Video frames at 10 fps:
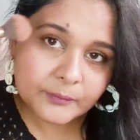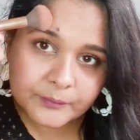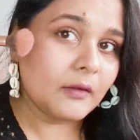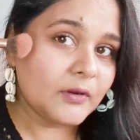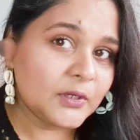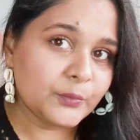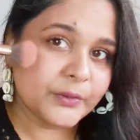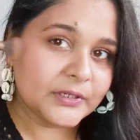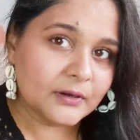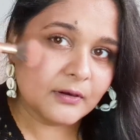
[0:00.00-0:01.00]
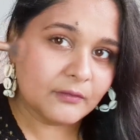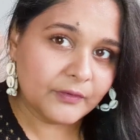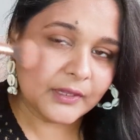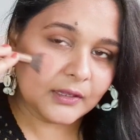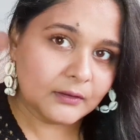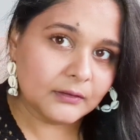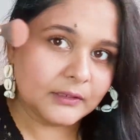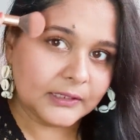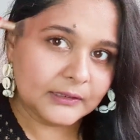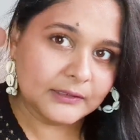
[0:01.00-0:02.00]
I will do it her way,
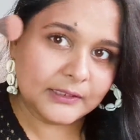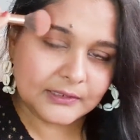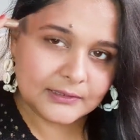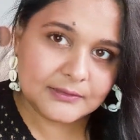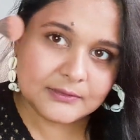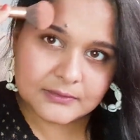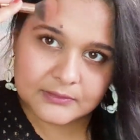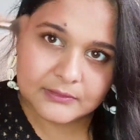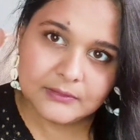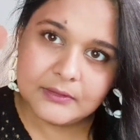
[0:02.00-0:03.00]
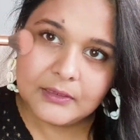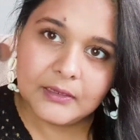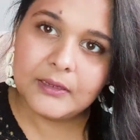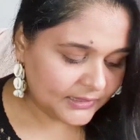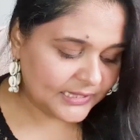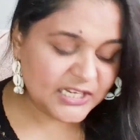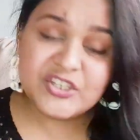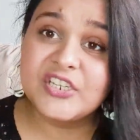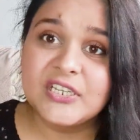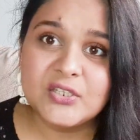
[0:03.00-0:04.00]
like this.
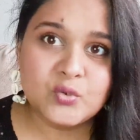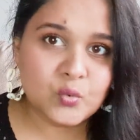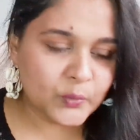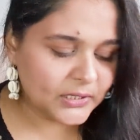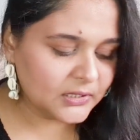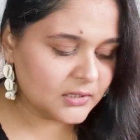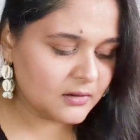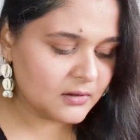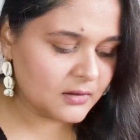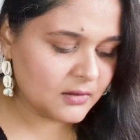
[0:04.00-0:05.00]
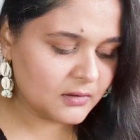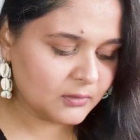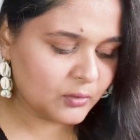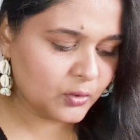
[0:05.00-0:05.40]
Next, she is doing the